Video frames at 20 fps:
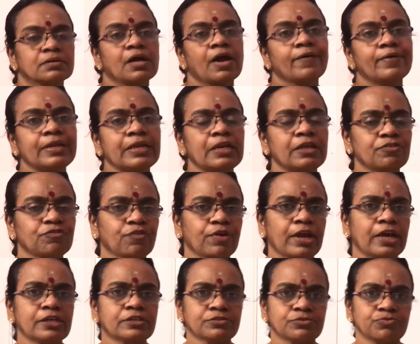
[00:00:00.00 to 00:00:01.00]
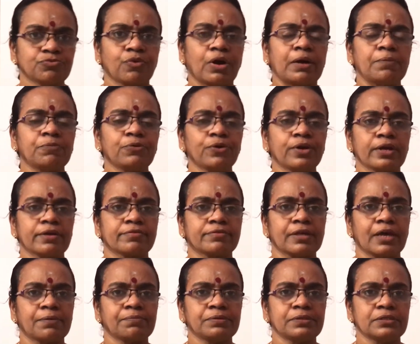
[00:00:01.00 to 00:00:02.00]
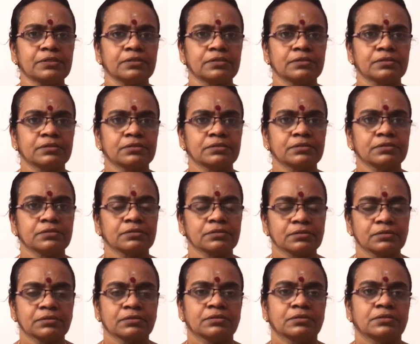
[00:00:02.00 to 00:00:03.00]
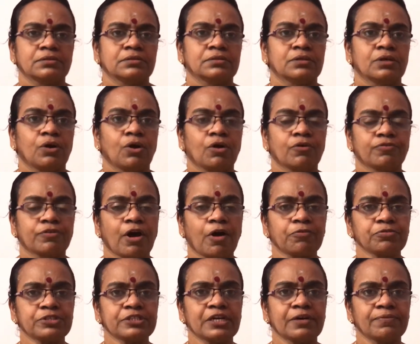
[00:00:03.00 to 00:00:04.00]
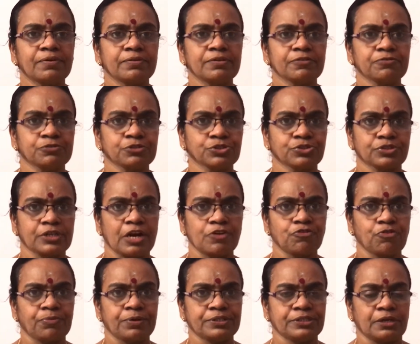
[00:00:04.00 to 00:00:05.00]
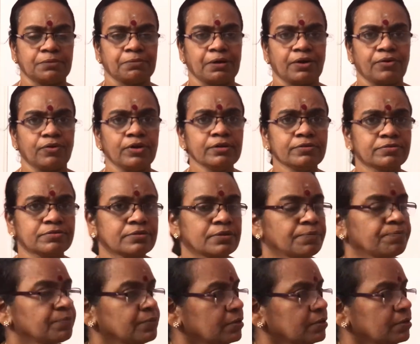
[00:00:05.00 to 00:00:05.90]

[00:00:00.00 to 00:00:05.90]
I will illustrate one more example of how to develop the force transformation matrix.